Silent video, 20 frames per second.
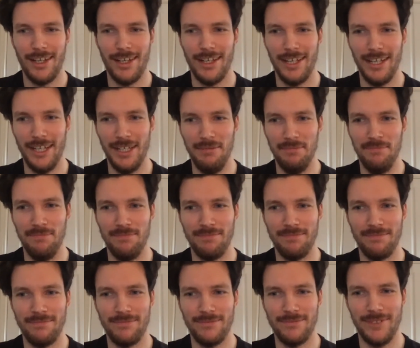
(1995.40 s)

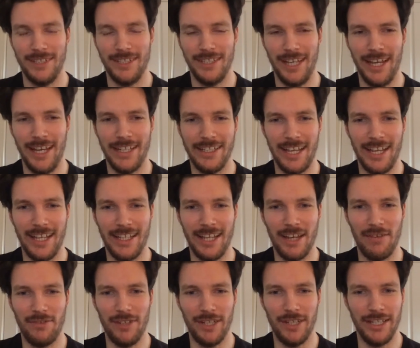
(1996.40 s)
yeah, it
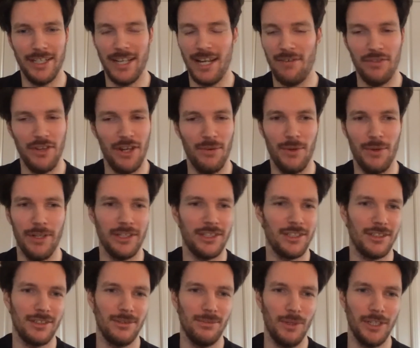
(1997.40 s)
definitely, you never know what it's
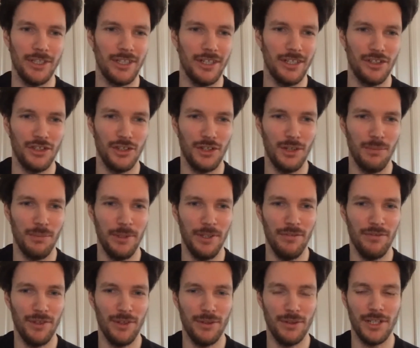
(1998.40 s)
going to chuck up in
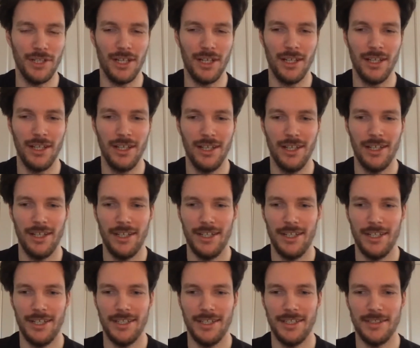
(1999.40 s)
the future.
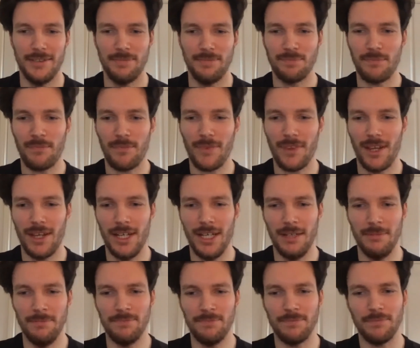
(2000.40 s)

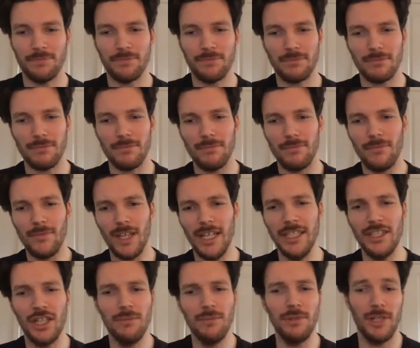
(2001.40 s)
In
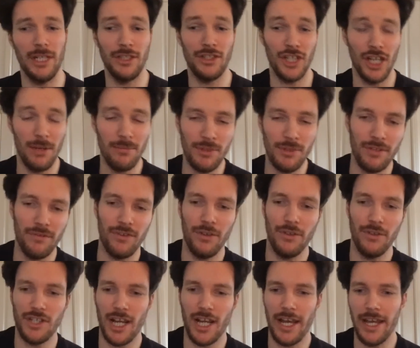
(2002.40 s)
terms of the
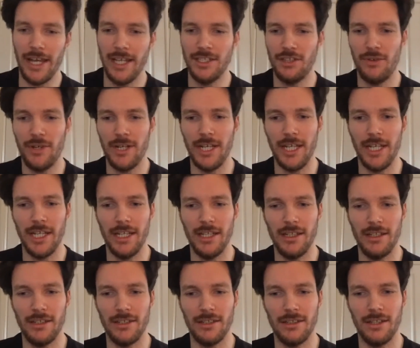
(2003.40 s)
future, is there
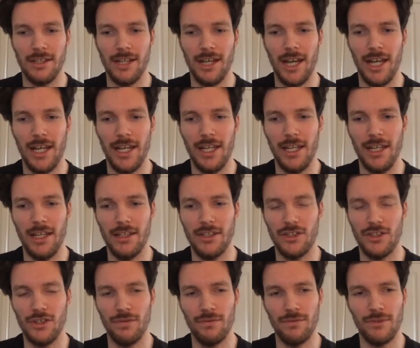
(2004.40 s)
any
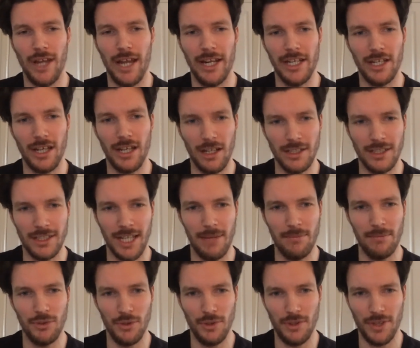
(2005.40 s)
sort of any
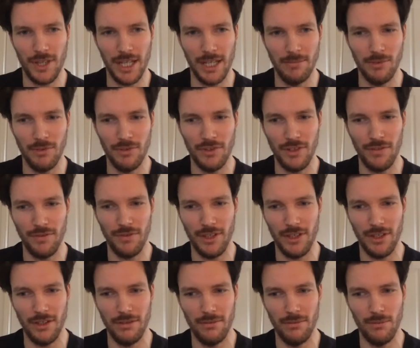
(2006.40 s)
concepts or themes of stuff that
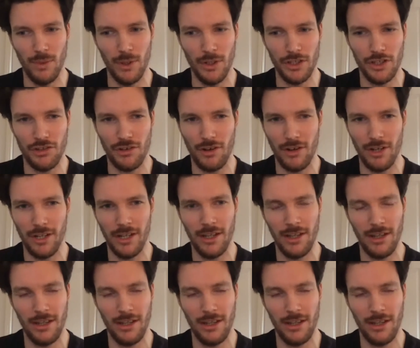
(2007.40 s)
you want to try?